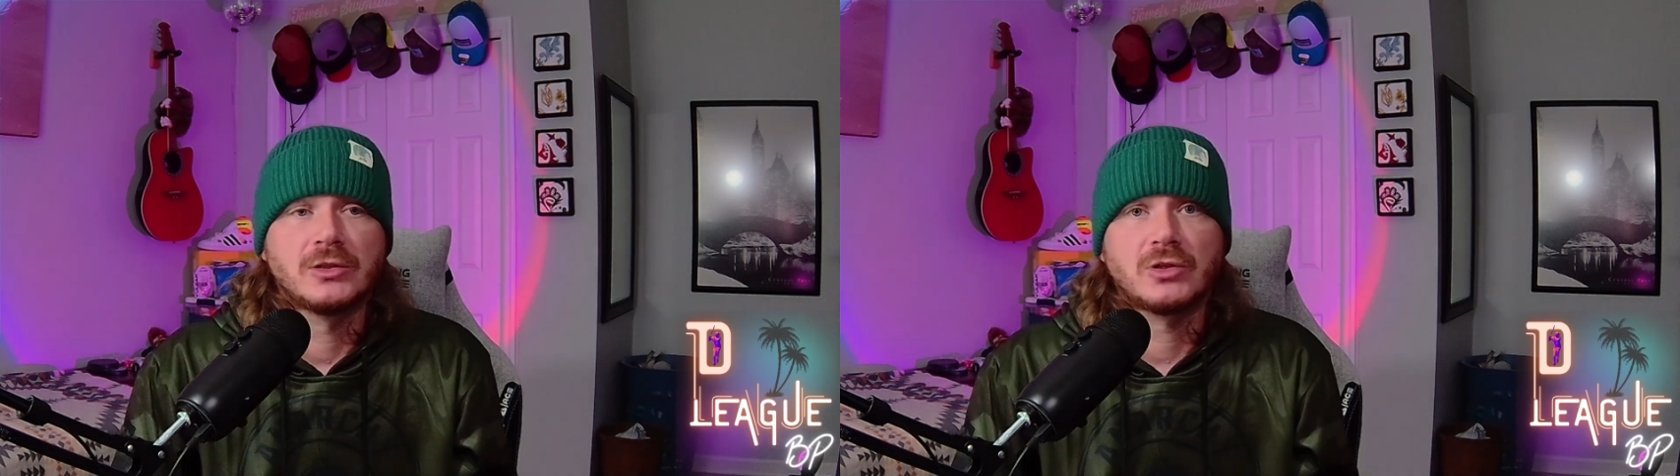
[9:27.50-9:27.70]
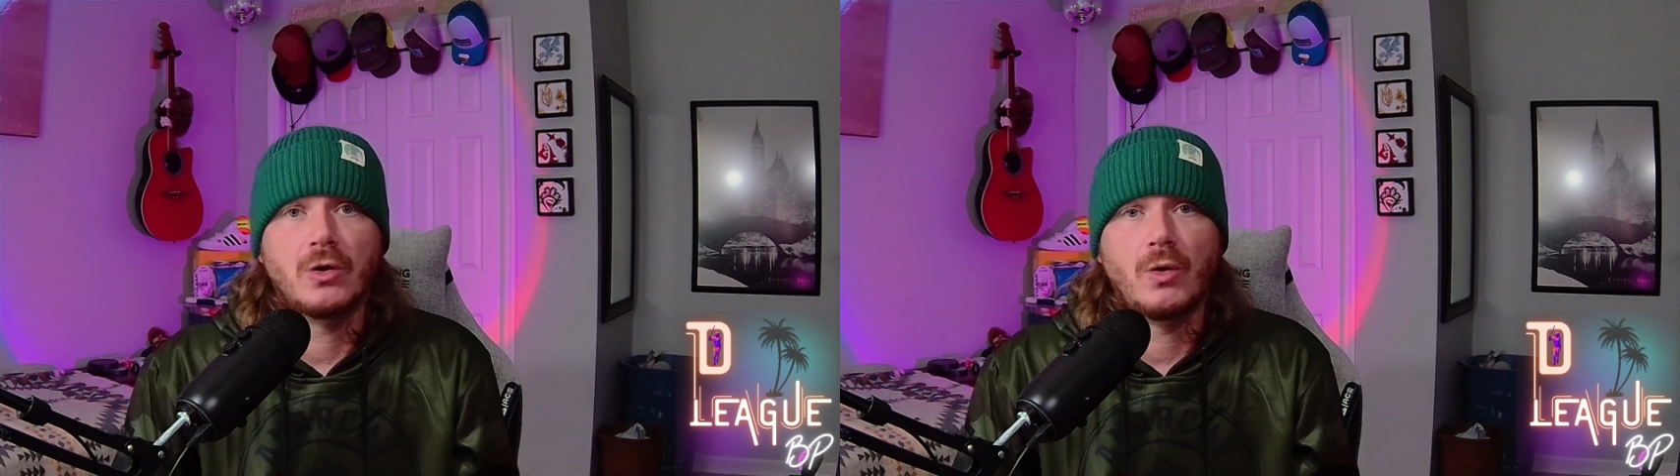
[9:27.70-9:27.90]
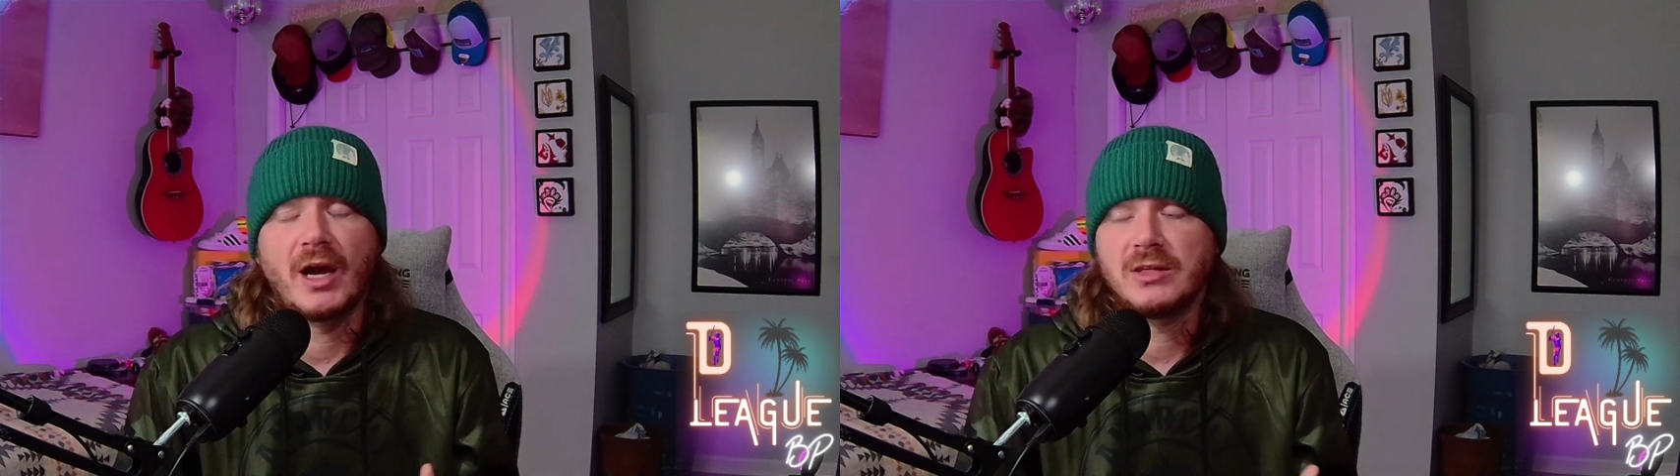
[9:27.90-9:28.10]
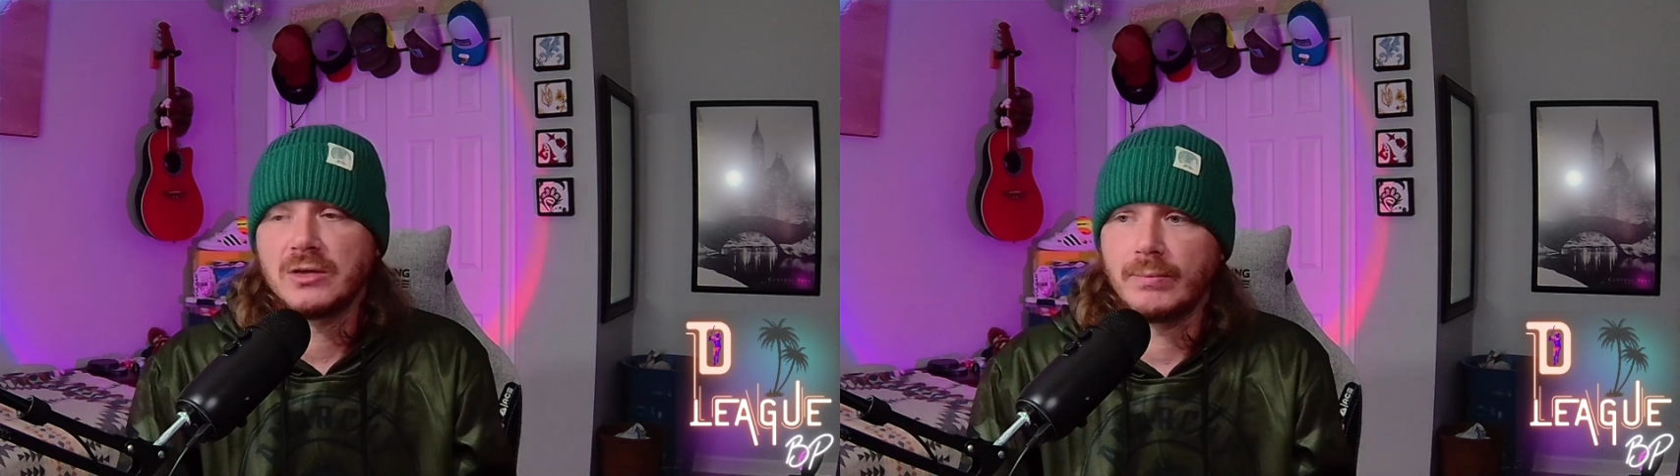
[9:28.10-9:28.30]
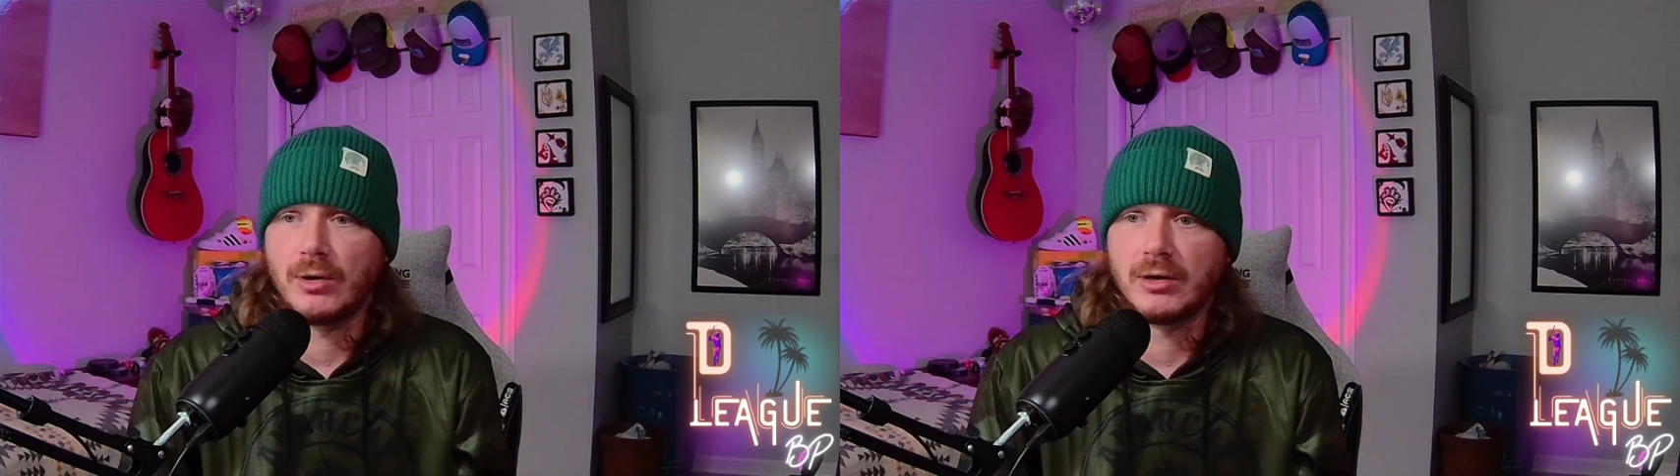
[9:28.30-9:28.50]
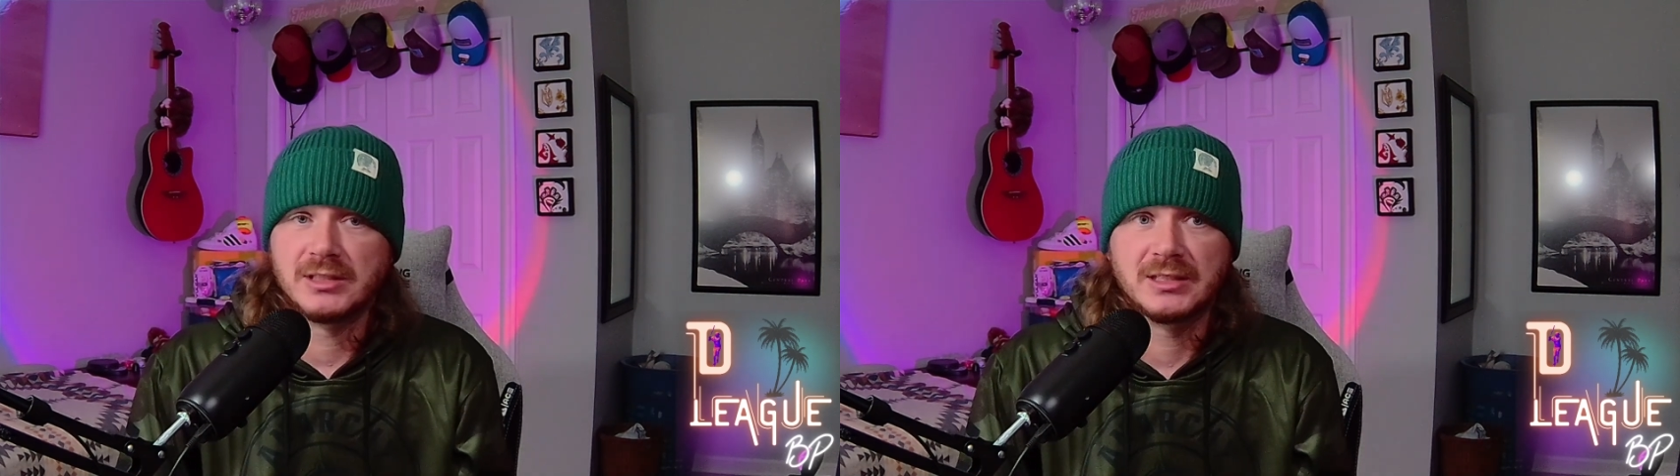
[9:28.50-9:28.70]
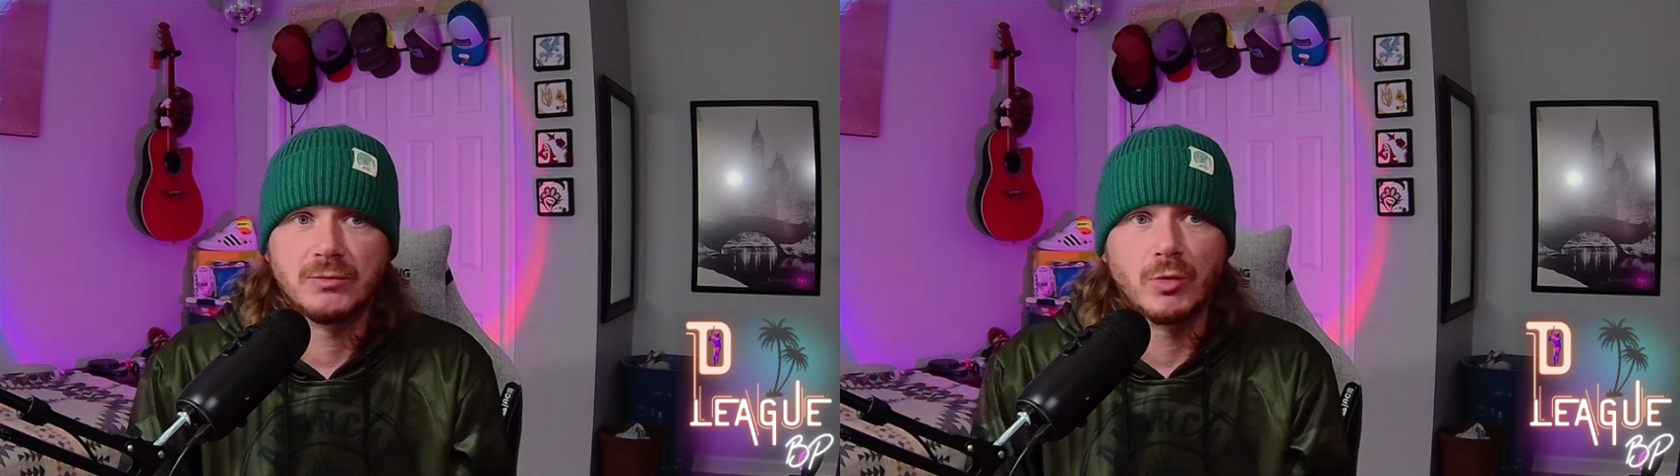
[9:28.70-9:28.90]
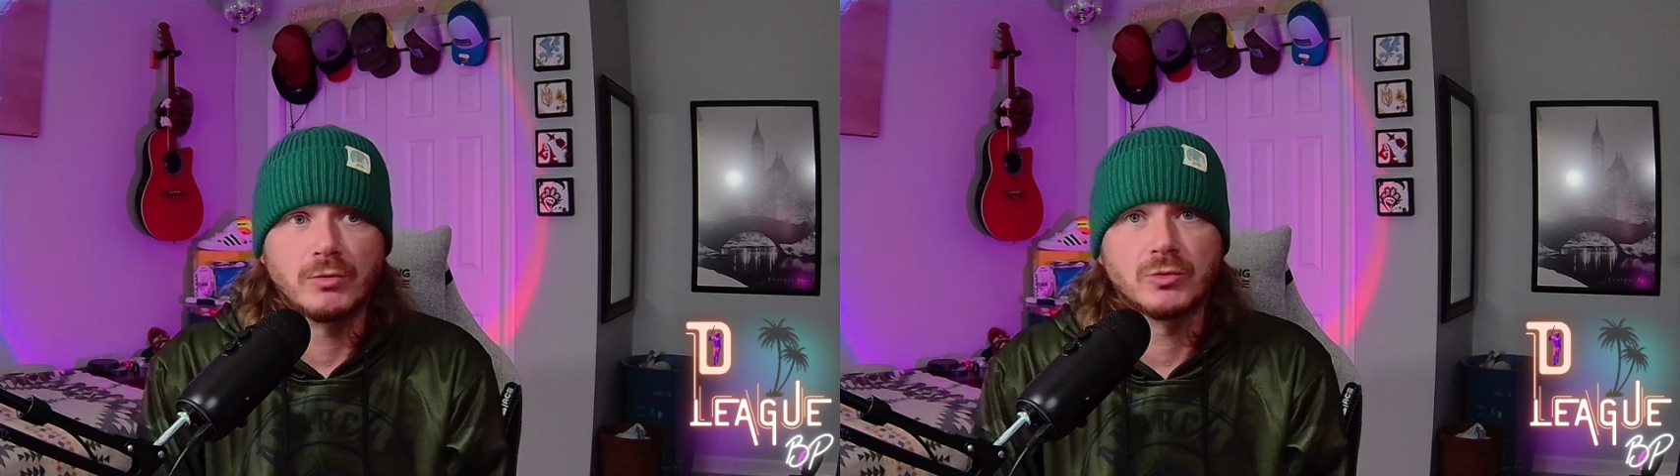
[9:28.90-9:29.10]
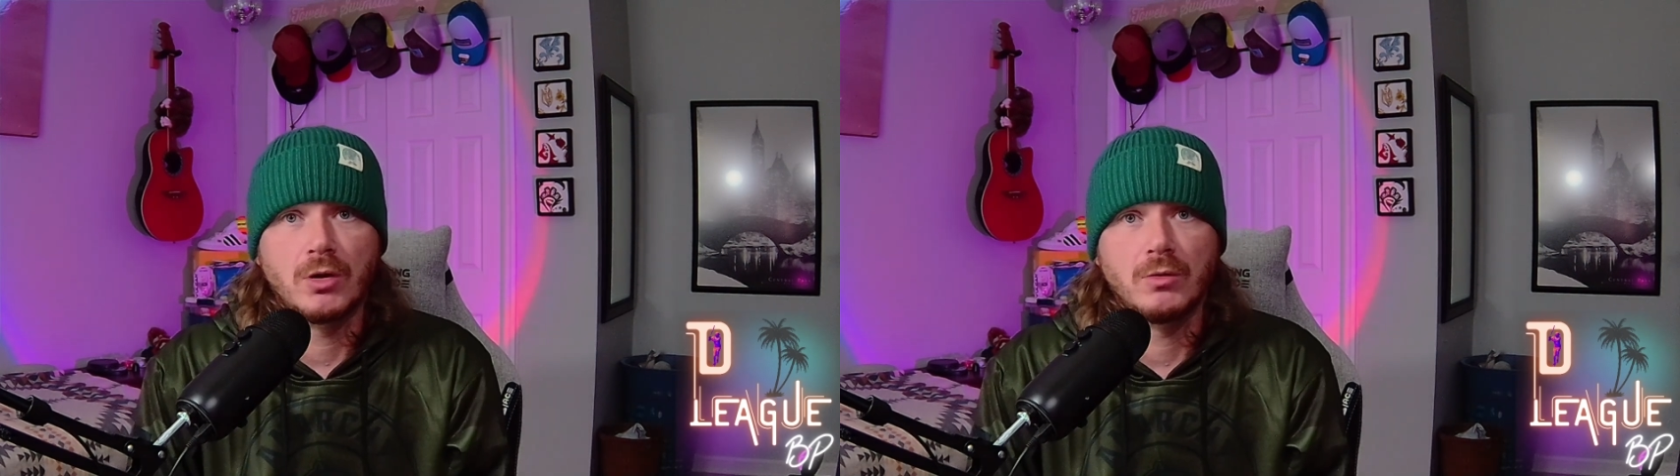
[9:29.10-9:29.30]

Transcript: So I took it apart to see what was